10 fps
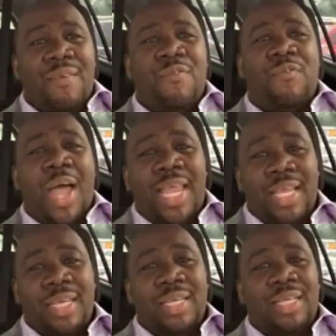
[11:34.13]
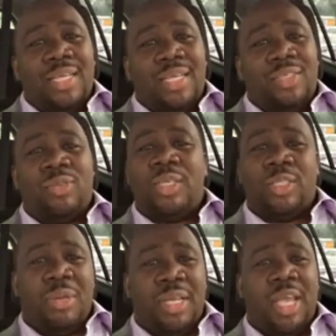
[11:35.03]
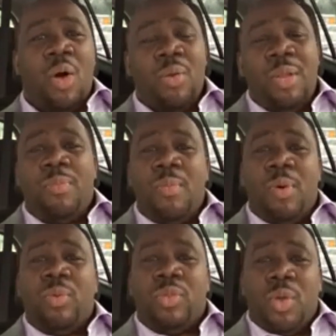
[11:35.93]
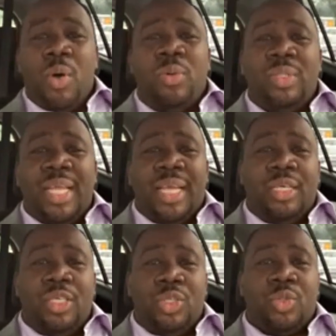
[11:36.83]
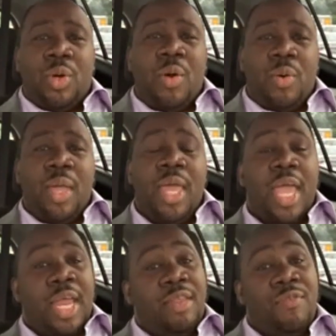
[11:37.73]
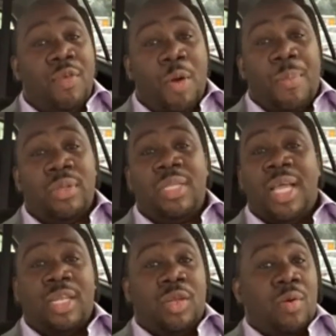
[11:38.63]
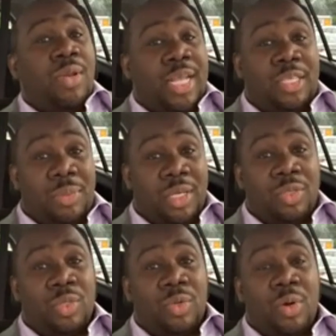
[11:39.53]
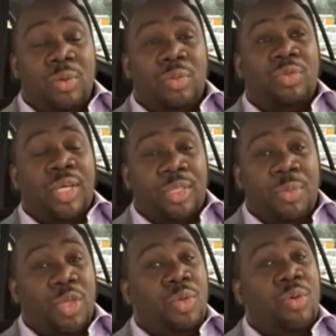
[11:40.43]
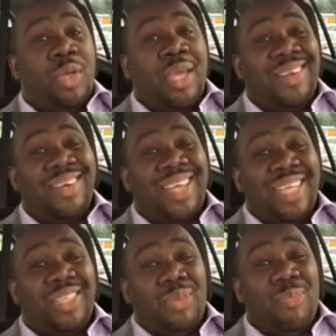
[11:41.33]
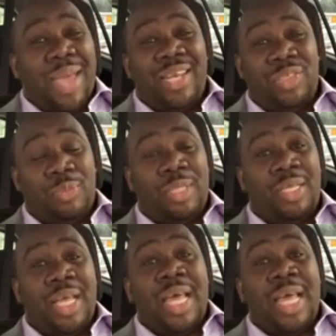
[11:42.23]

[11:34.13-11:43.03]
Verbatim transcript: They fight. Trust me, they only promote those they can control. And if you're a person that don't like to be controlled, trust me, you cannot get to management.